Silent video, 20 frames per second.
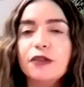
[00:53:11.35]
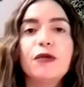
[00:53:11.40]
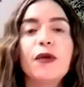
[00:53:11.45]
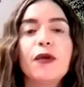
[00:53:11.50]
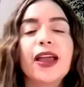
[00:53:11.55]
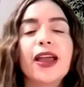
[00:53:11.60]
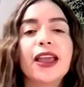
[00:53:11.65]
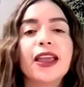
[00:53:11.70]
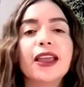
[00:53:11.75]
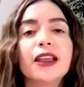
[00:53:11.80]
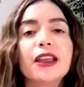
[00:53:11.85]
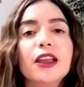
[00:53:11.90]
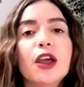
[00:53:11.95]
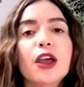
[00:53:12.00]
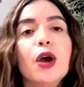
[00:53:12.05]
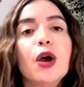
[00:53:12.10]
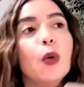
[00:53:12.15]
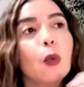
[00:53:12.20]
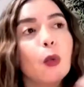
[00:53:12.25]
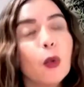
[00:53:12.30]
way
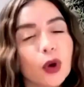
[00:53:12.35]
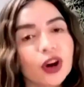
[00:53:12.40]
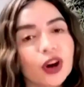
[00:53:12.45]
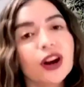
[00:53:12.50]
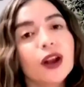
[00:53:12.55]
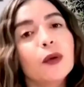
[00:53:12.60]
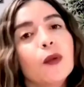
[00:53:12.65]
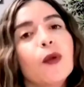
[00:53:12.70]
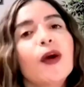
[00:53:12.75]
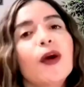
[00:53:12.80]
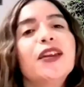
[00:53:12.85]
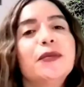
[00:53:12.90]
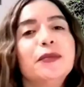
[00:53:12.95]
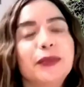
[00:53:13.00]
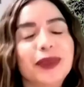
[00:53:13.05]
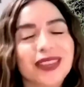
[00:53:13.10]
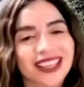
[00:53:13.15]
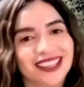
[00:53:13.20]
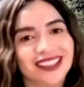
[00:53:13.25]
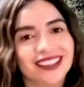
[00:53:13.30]
where I want to
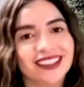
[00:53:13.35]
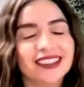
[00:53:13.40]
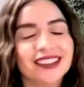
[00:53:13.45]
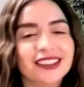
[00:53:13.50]
be